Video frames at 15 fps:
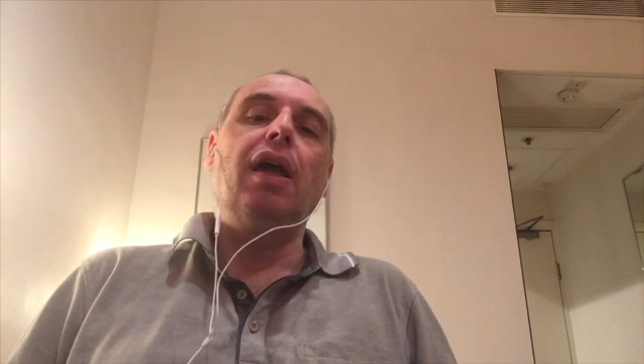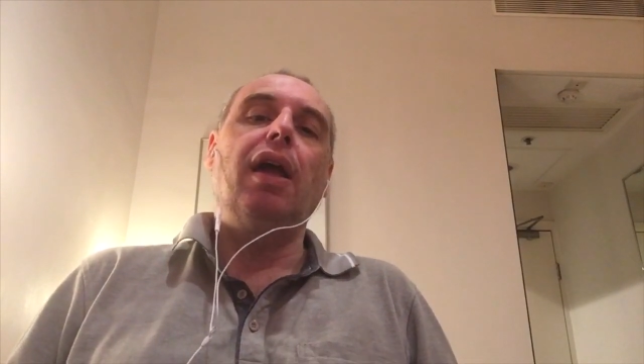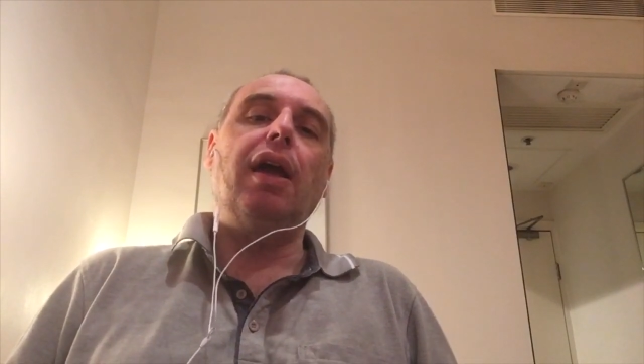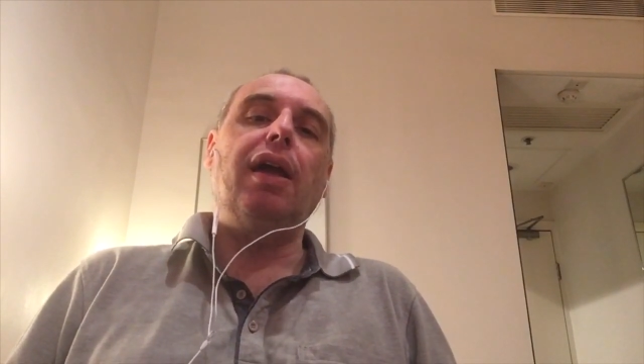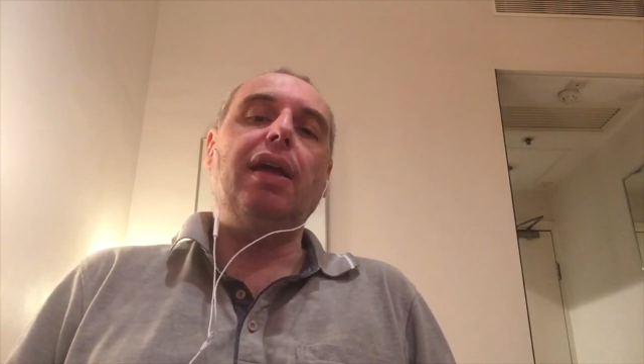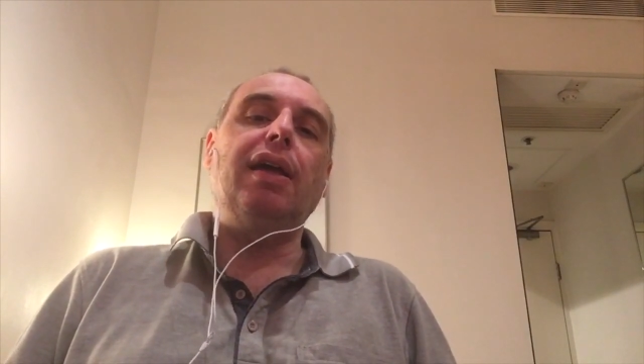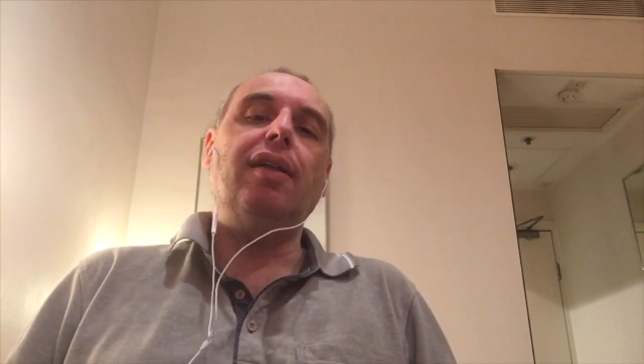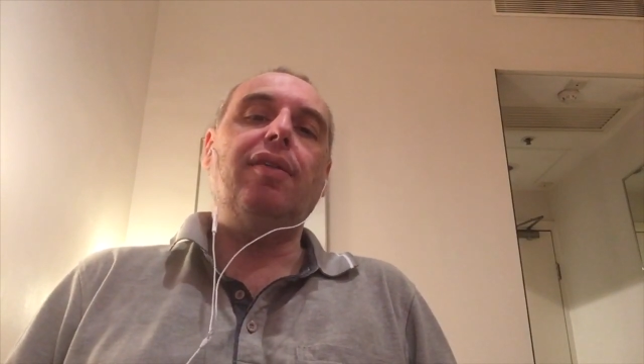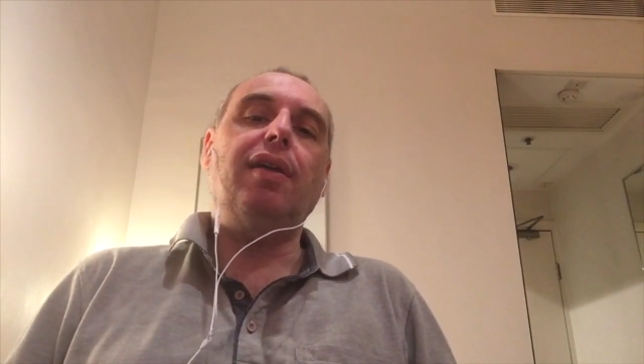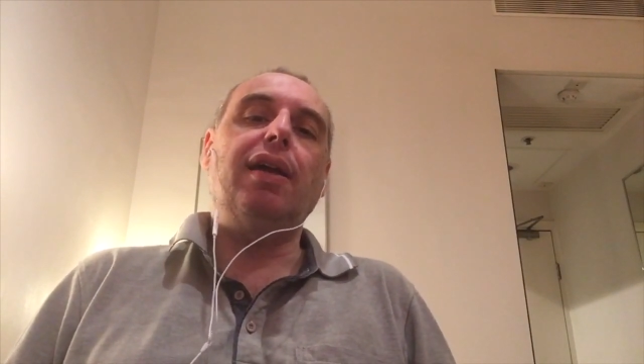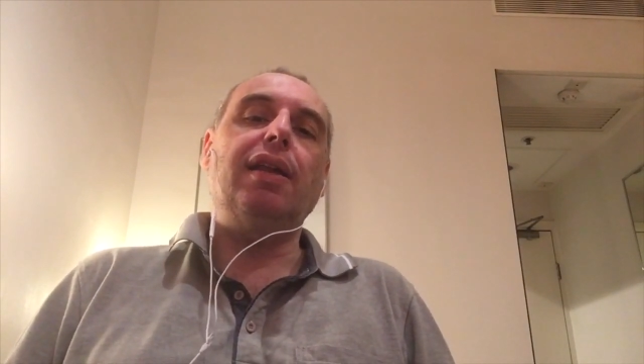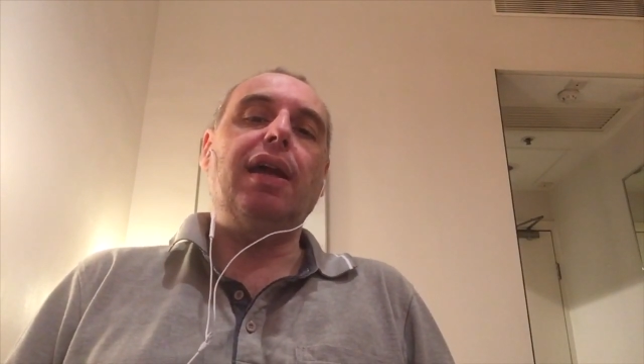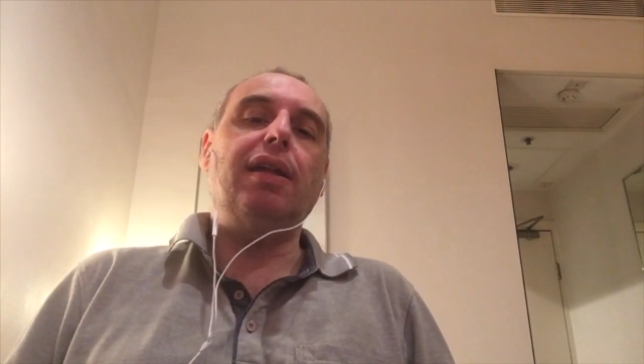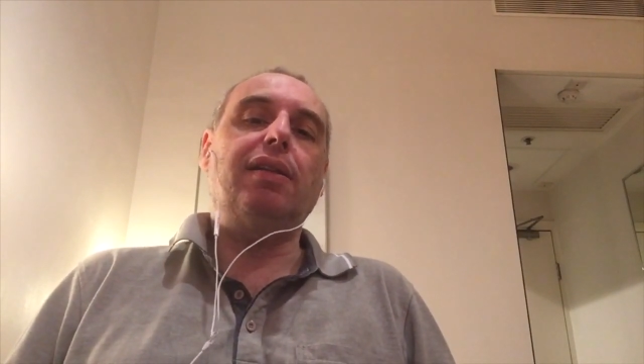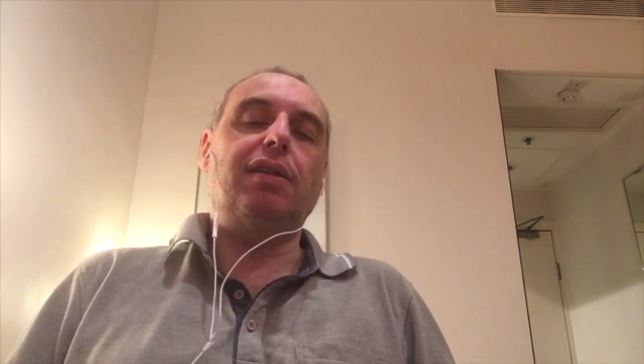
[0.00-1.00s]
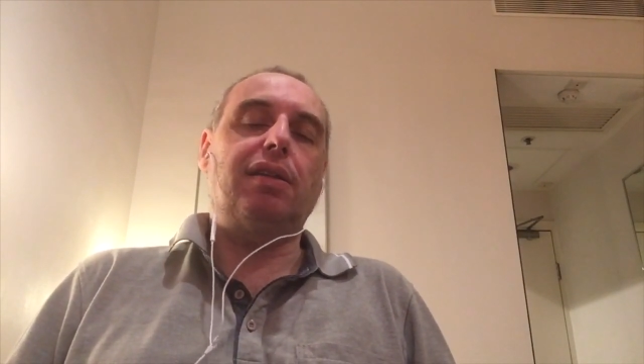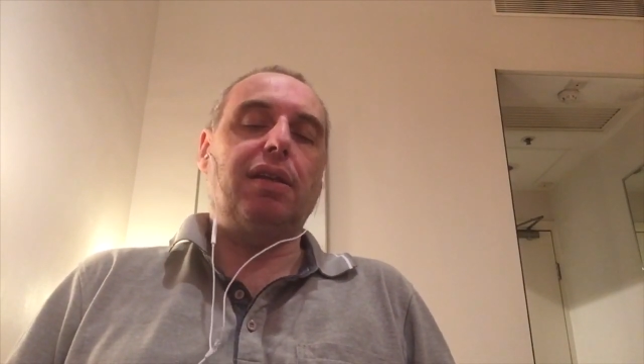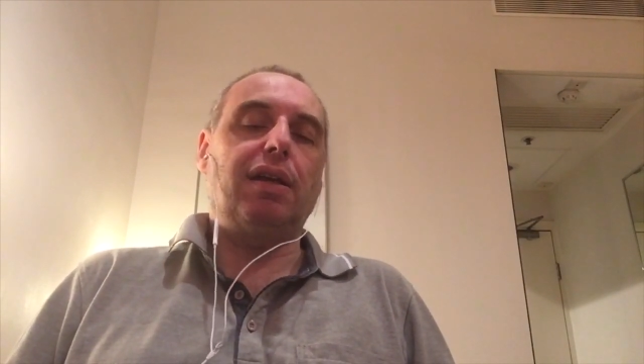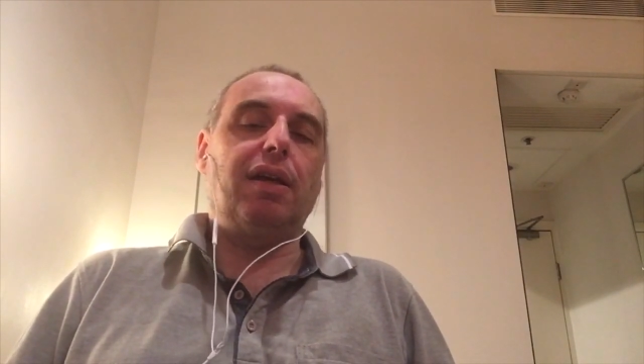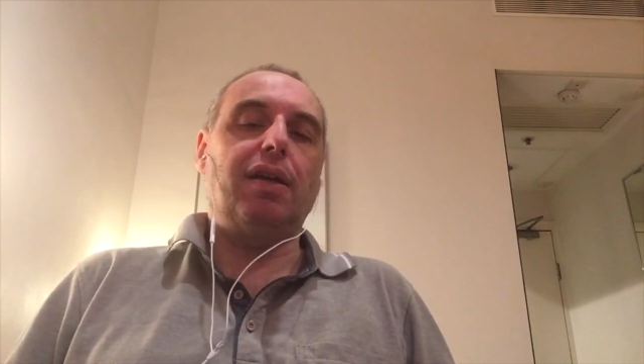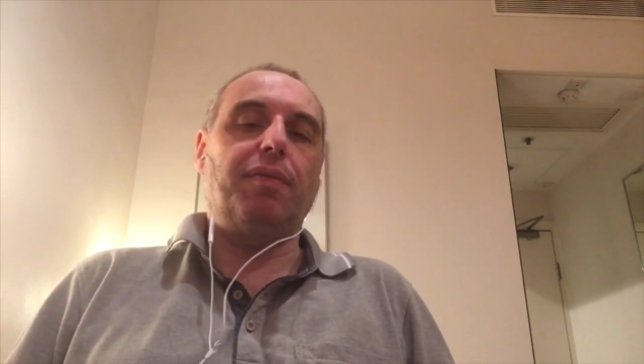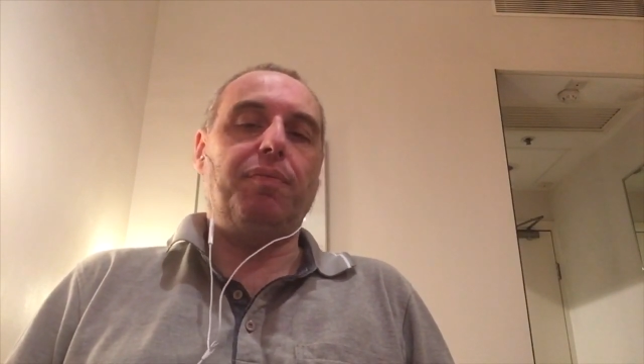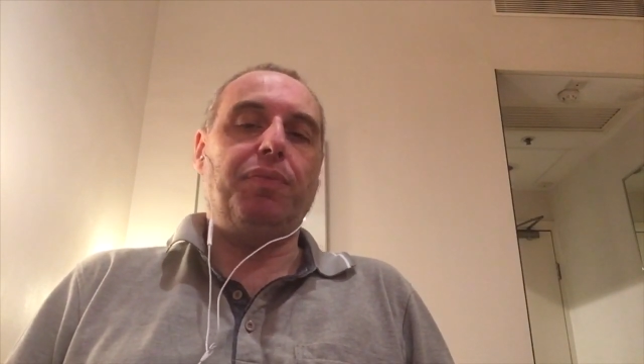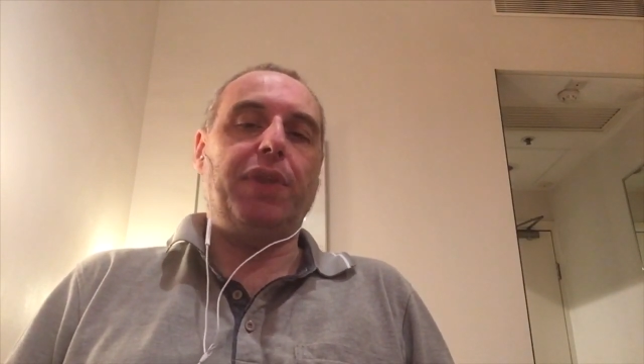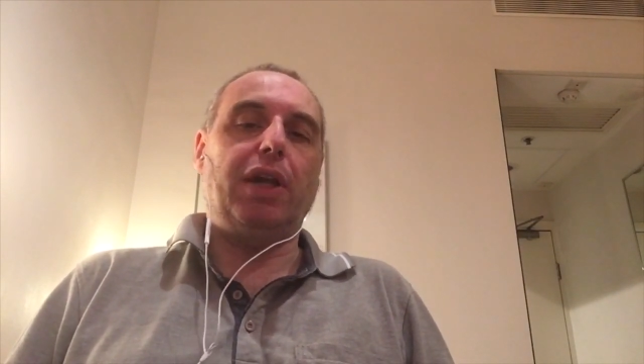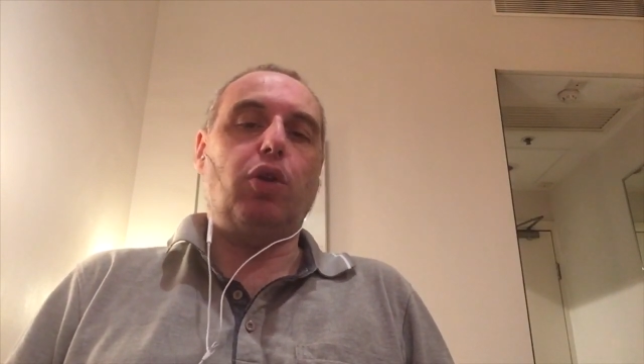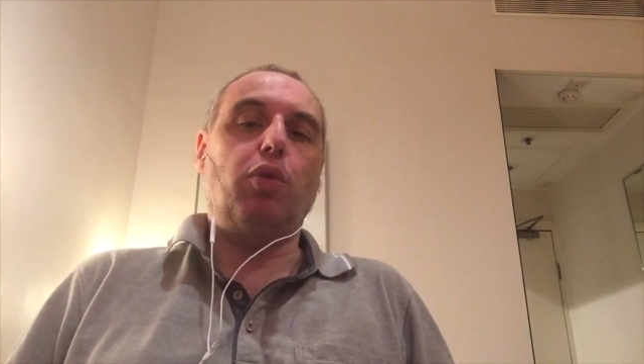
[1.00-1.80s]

uh, he said that the